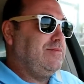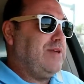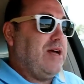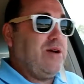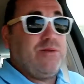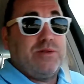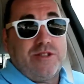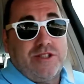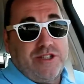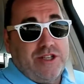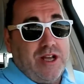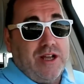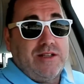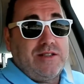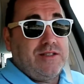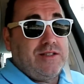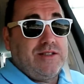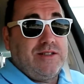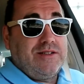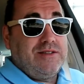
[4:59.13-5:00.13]
I was
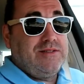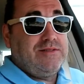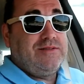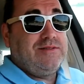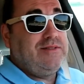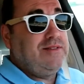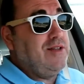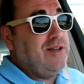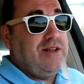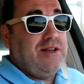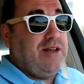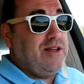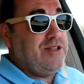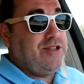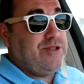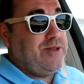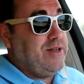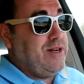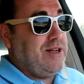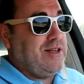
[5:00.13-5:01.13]
just a
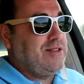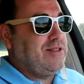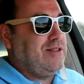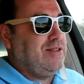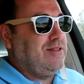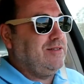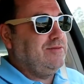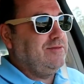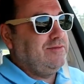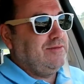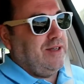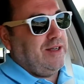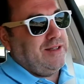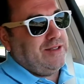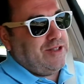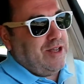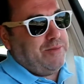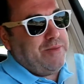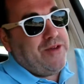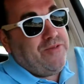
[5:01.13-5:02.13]
street hustler,
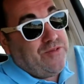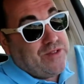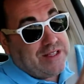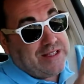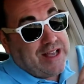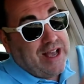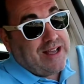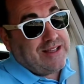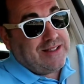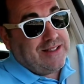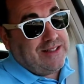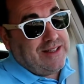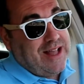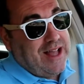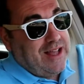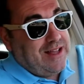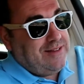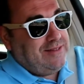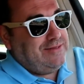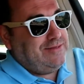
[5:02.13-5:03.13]
right? So I'm emphasizing
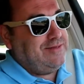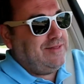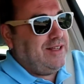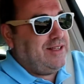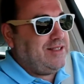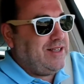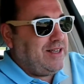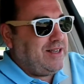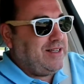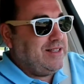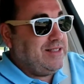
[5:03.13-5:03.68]
that as I